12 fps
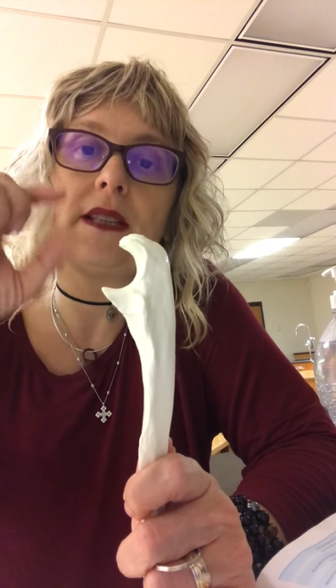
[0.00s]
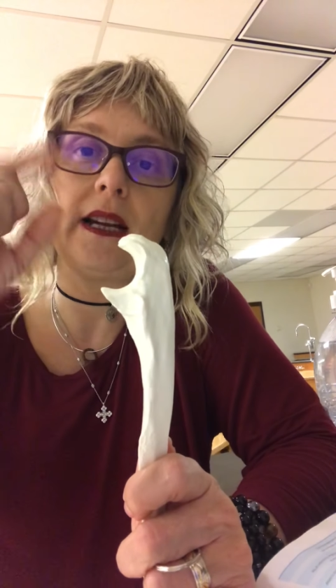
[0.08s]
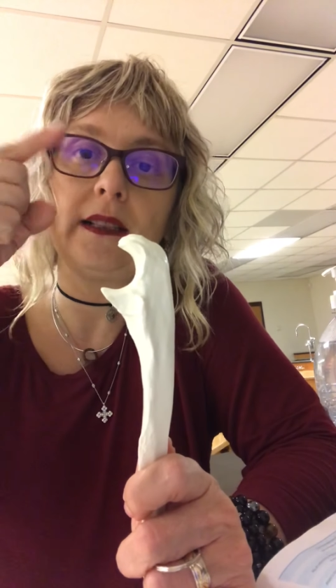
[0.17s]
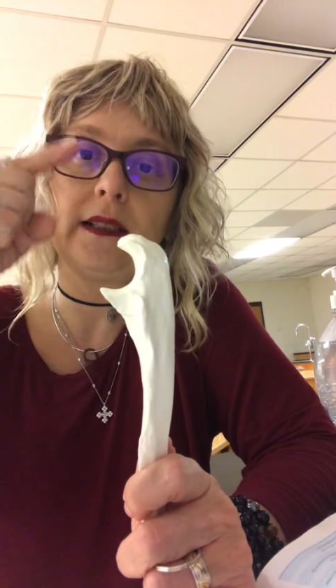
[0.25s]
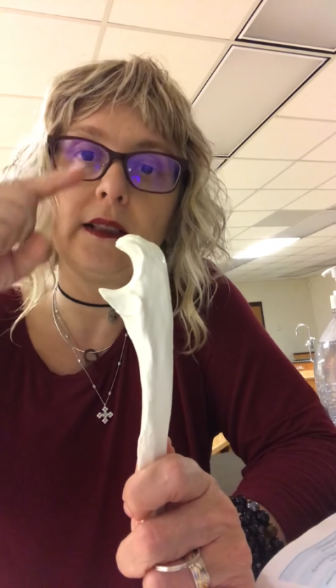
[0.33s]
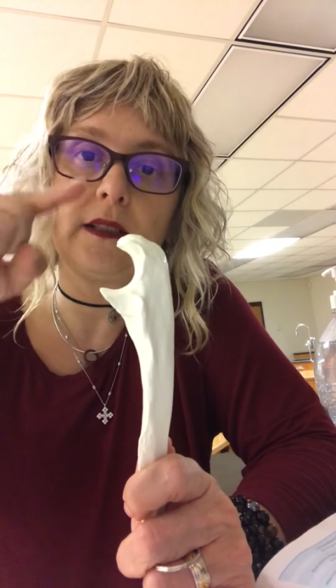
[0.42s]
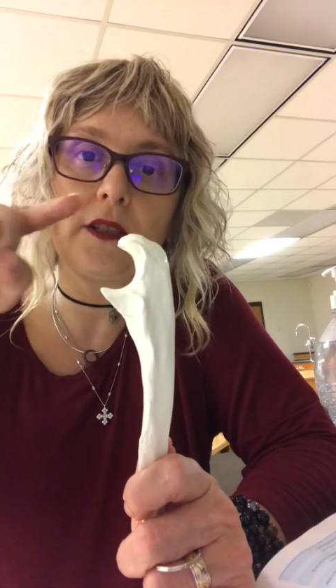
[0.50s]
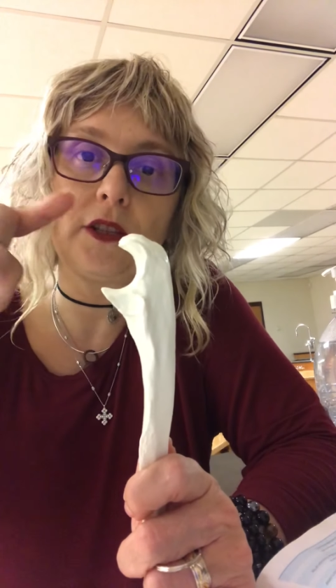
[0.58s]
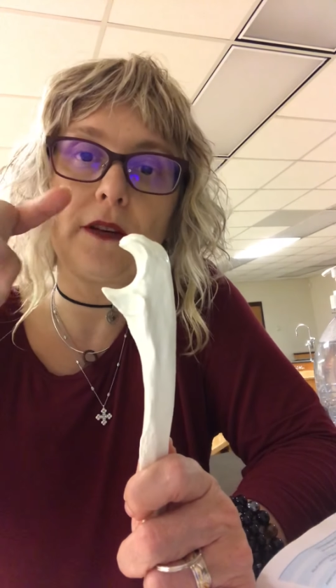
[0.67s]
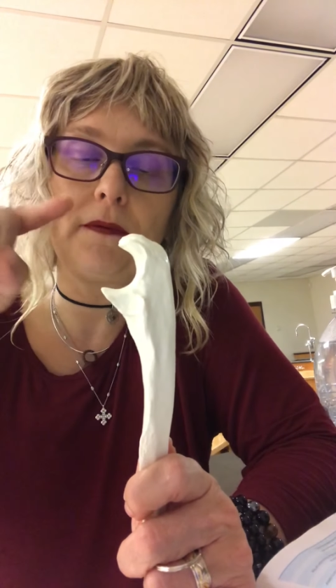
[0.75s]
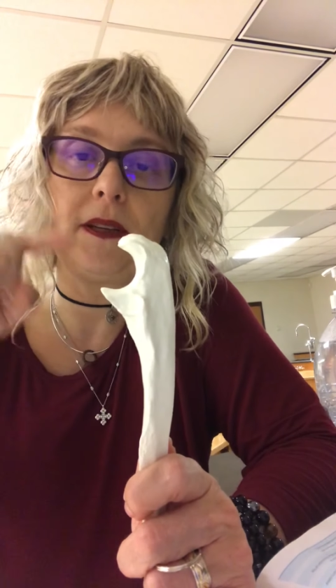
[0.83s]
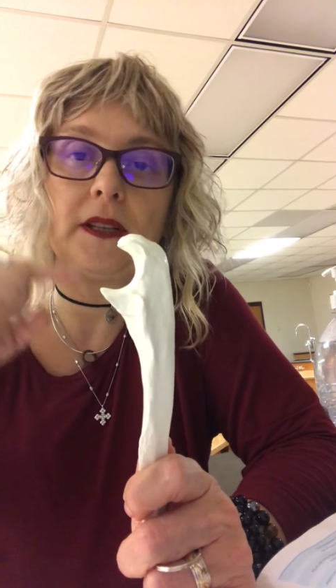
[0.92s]
that little
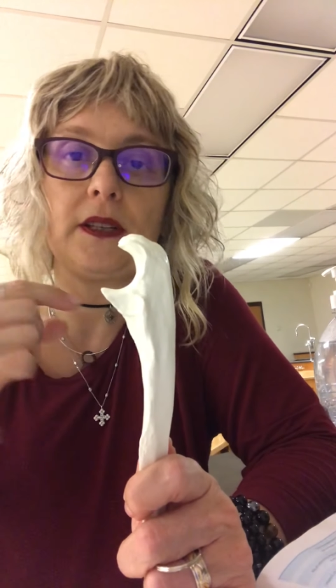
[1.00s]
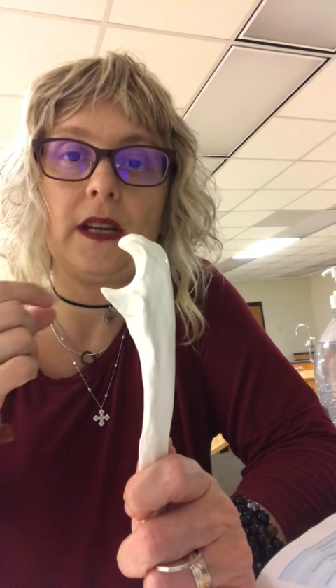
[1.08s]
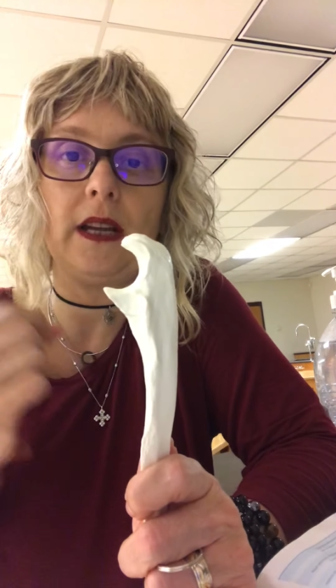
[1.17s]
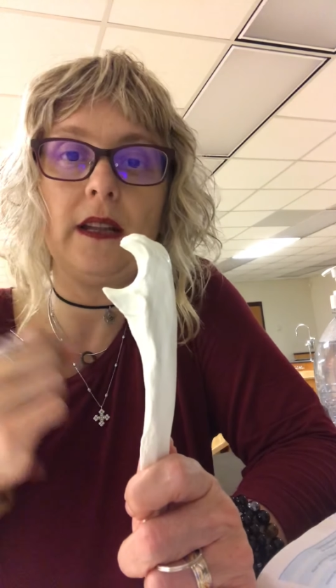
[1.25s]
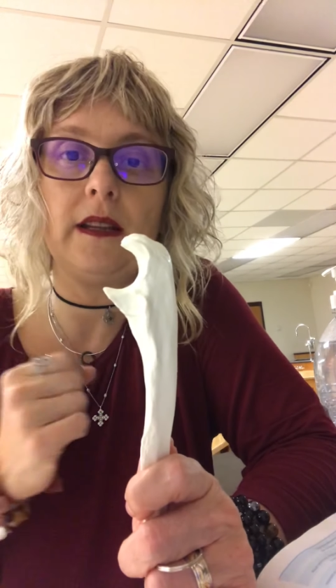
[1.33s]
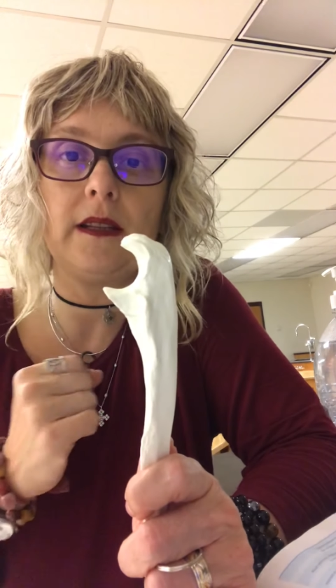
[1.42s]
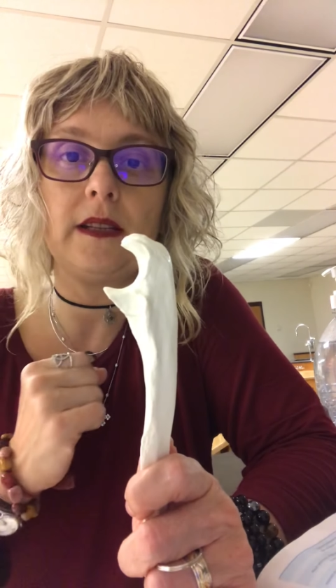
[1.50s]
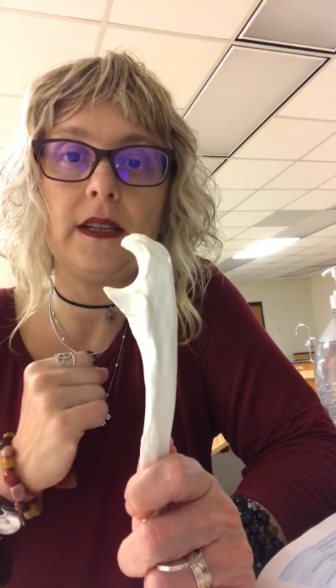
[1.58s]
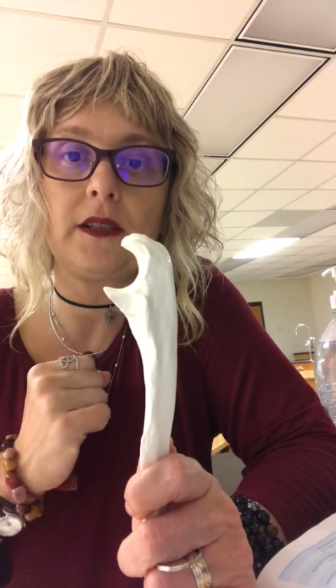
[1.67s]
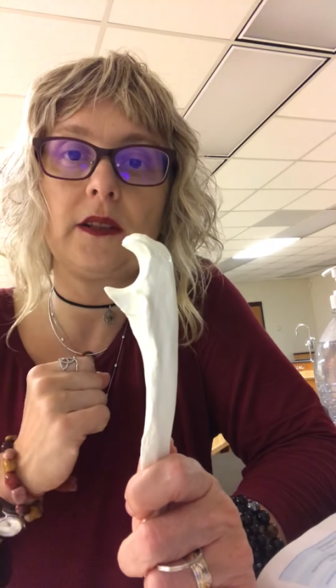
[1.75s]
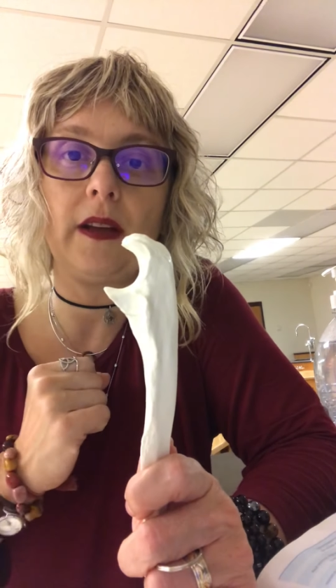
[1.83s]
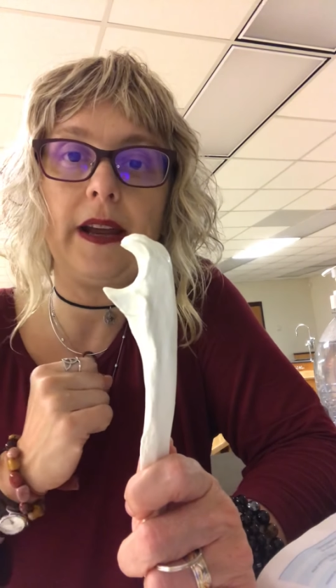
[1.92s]
surface in the
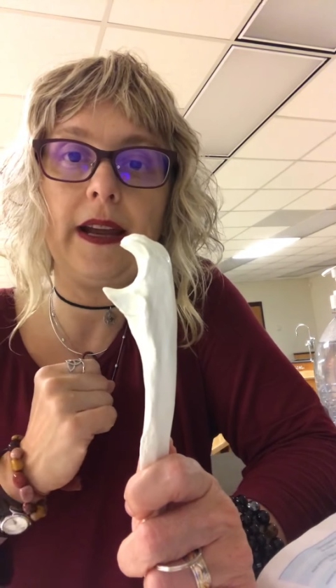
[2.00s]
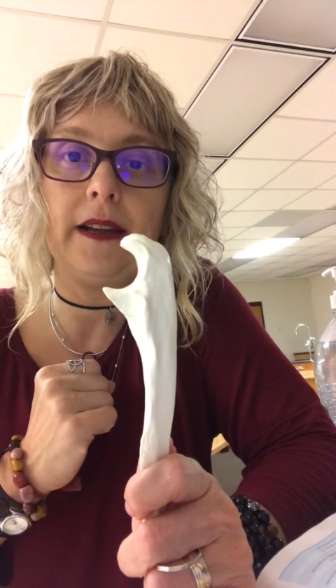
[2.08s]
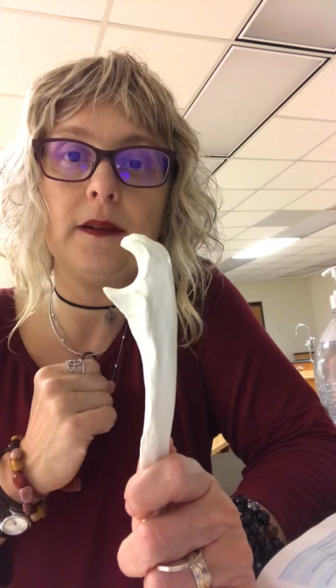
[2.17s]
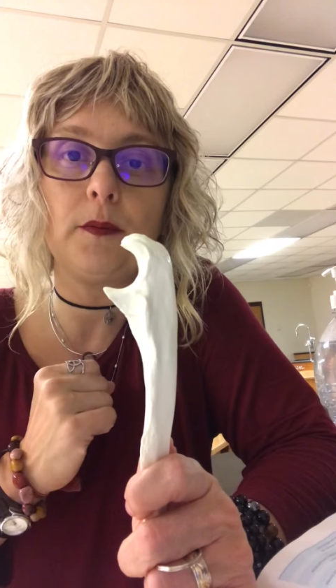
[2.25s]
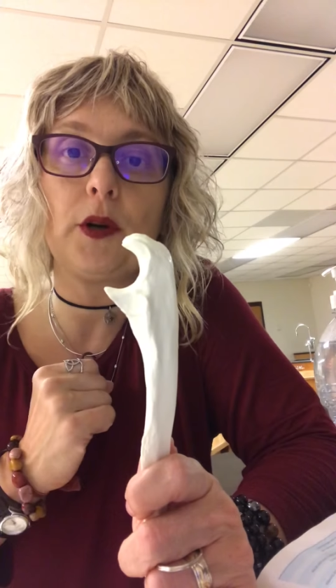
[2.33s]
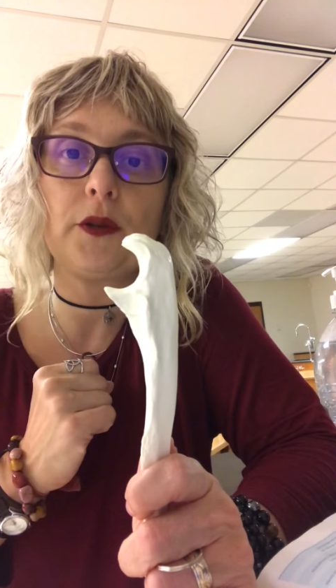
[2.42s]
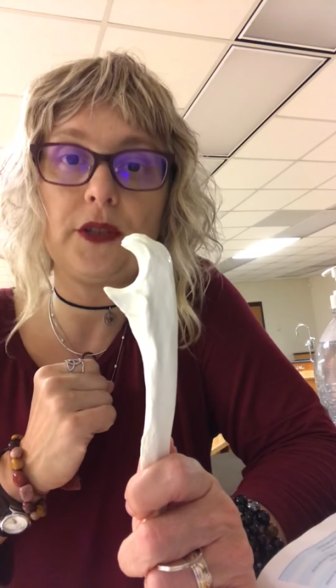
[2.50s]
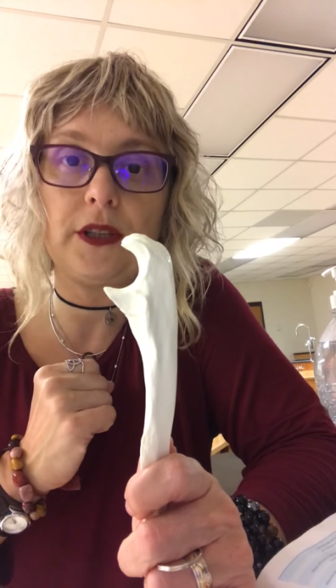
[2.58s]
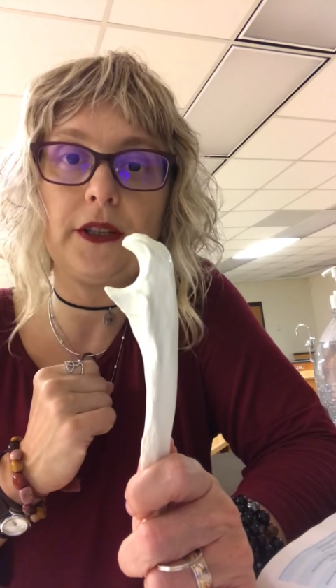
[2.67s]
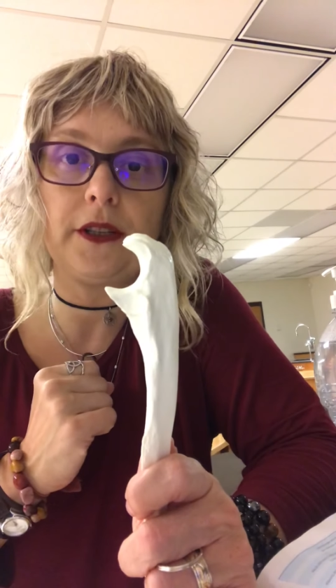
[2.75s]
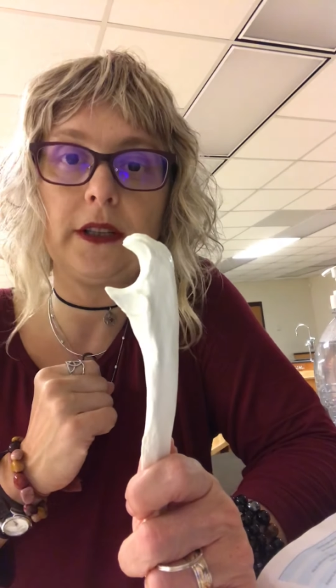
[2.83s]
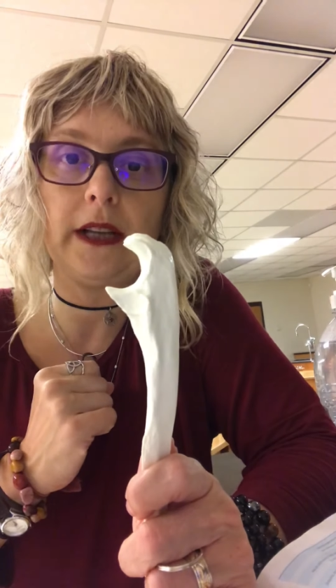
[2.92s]
distal end
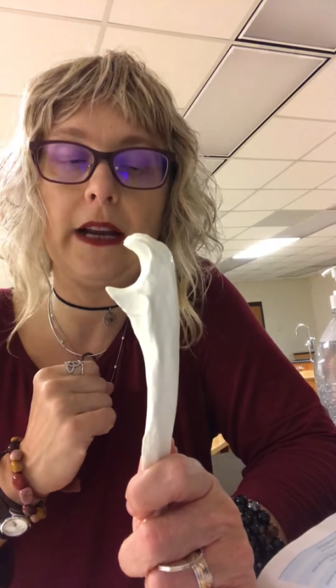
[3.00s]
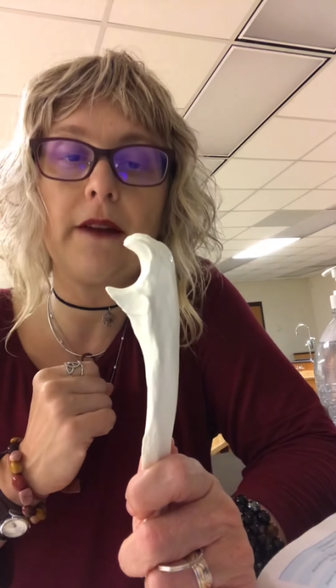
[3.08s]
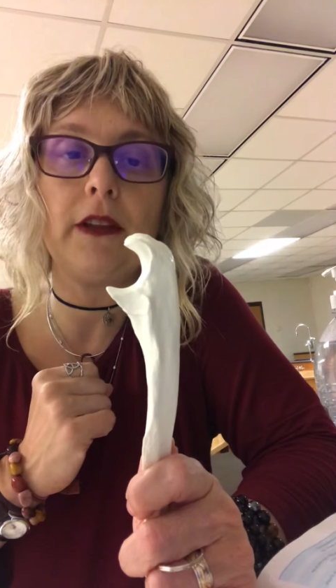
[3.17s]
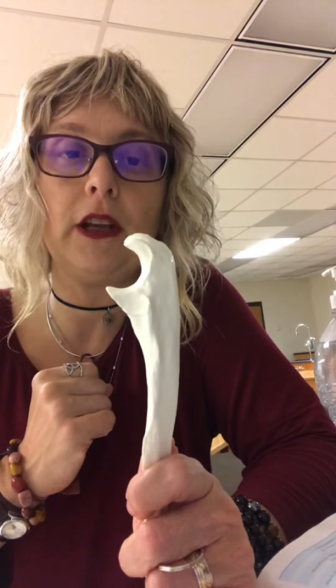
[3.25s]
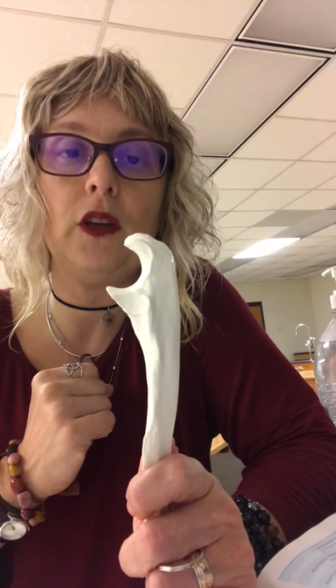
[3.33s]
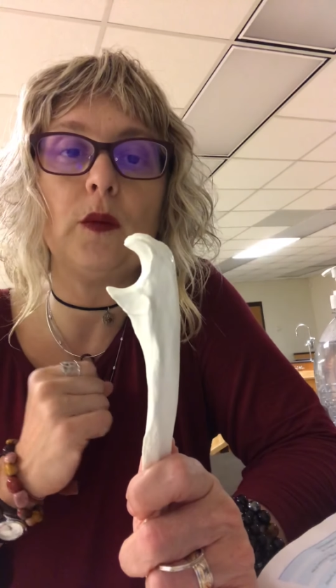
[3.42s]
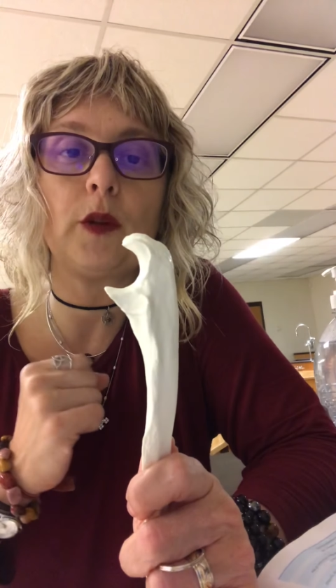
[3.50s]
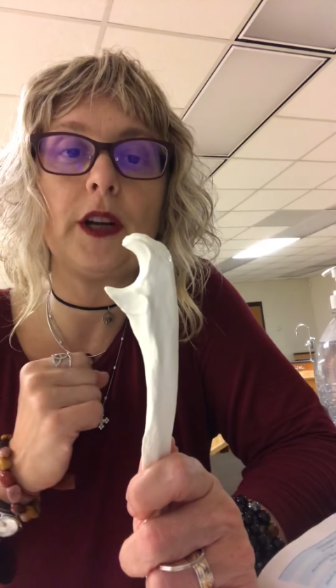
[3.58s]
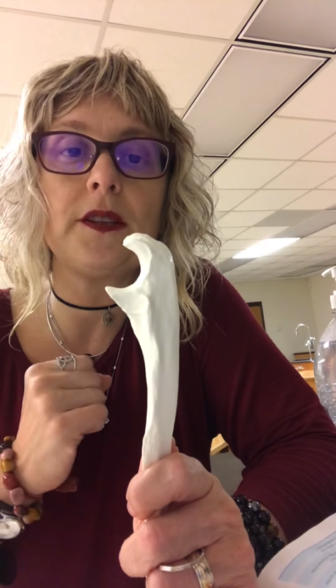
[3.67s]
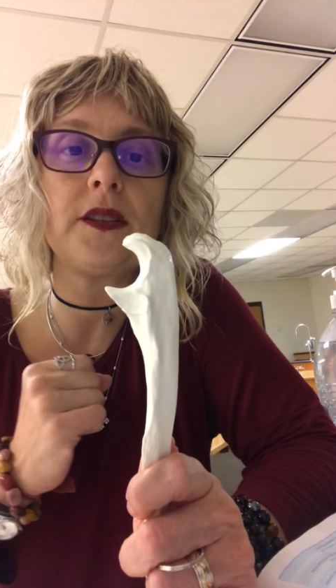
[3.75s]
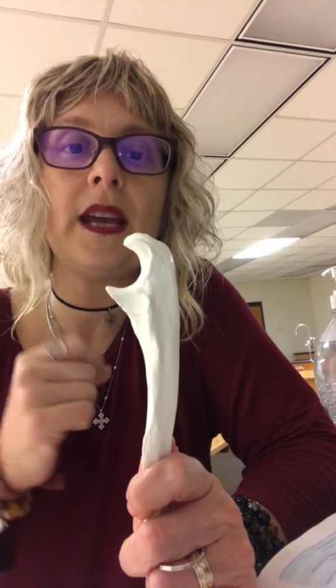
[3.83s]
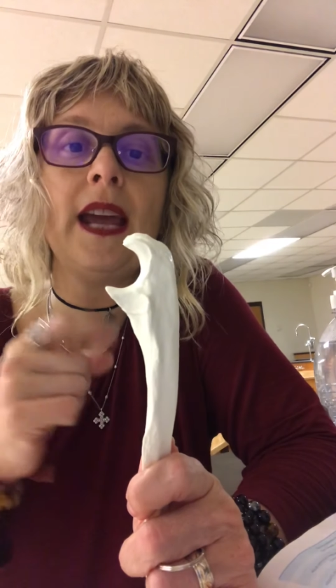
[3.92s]
posteriorly of the
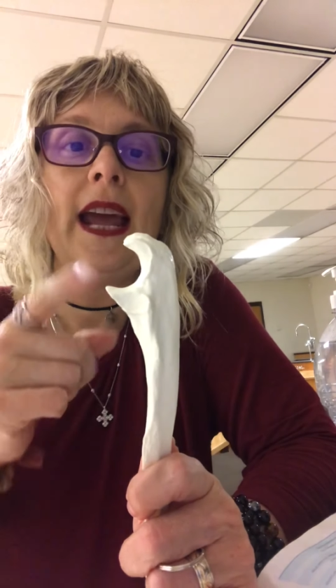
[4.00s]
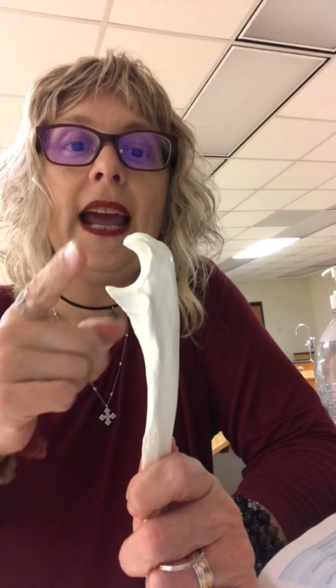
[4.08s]
humerus,